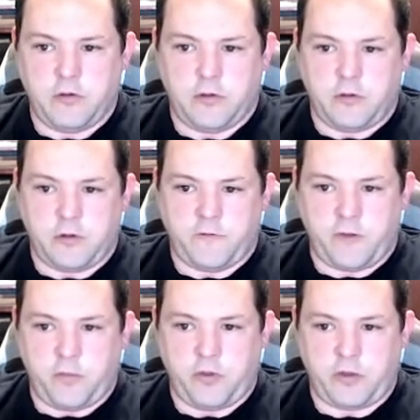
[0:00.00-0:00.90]
if I
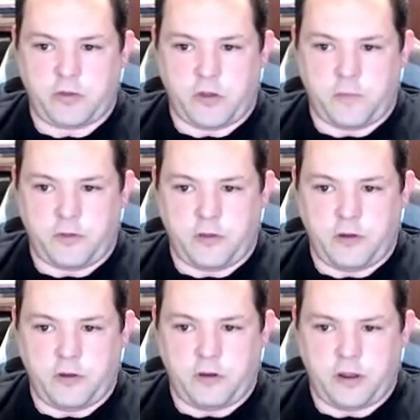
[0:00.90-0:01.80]
pick up
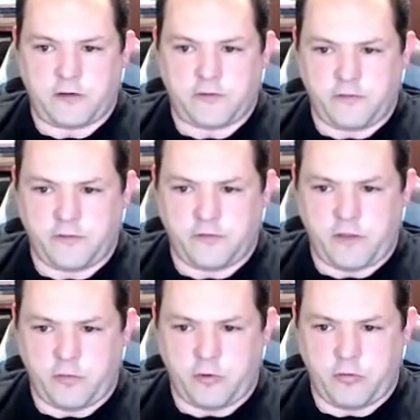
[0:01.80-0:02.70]
an actions
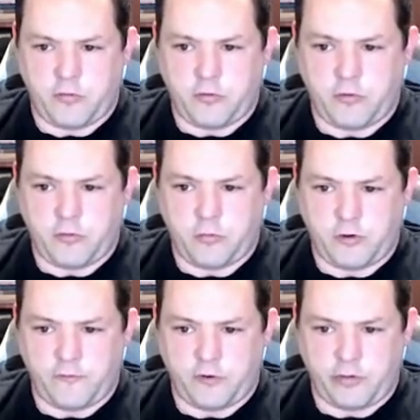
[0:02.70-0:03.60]
demo or one
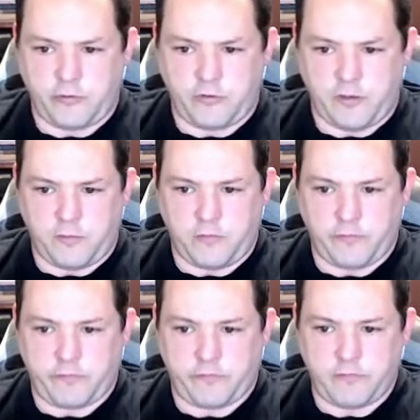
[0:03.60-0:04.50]
of our other
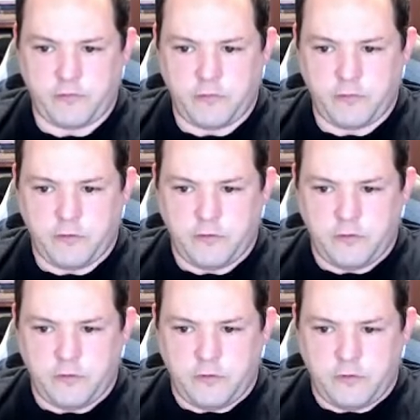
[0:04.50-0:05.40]
demos,
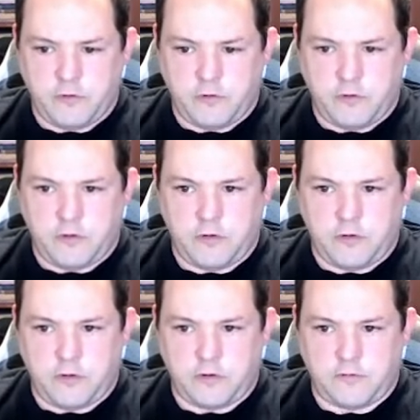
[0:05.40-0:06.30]
I
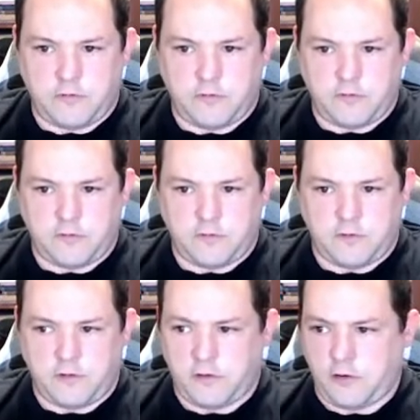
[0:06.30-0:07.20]
don't
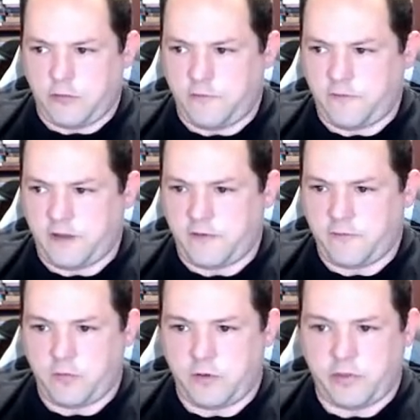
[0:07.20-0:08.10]
know if I have
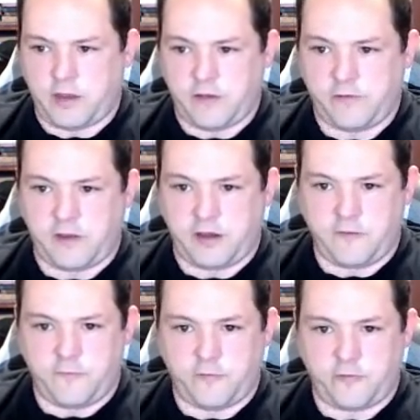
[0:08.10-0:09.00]
one that has any
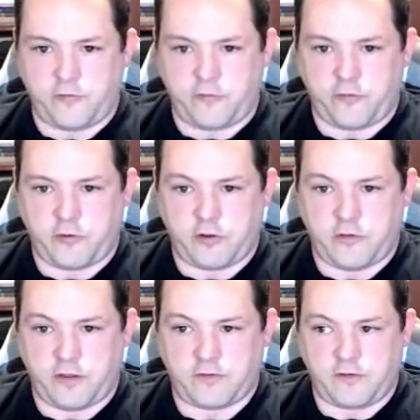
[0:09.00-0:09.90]
infrastructure
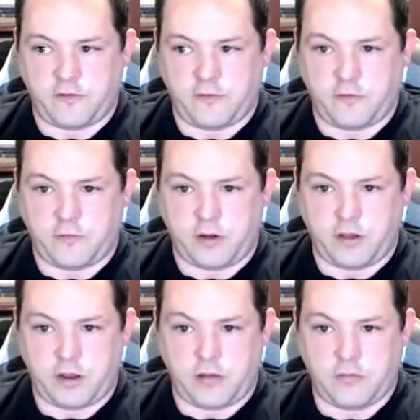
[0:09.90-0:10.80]
connected to it right
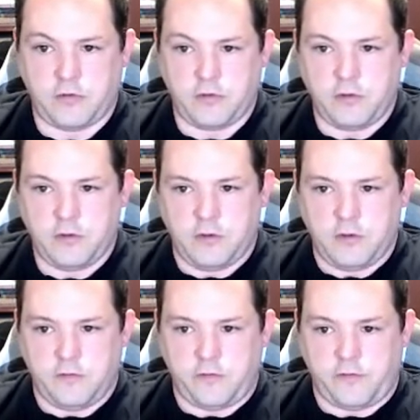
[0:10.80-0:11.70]
now.
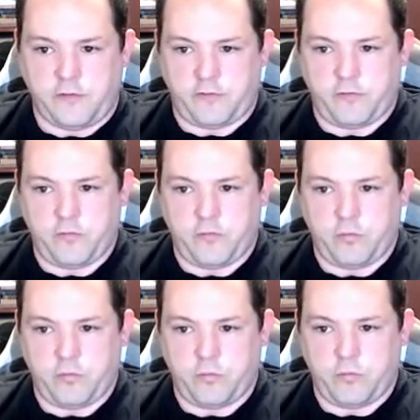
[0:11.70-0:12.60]
This is
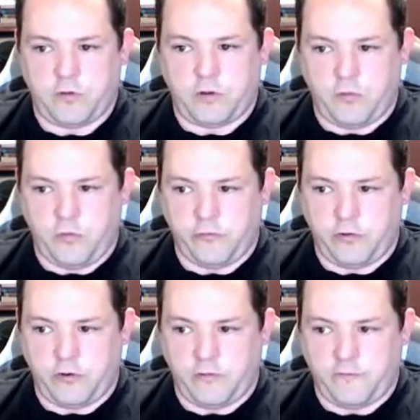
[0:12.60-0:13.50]
an
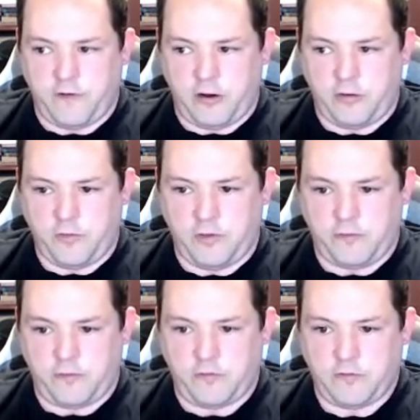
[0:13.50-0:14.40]
older
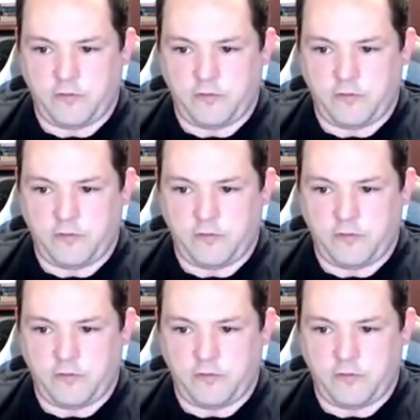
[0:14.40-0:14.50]
environment.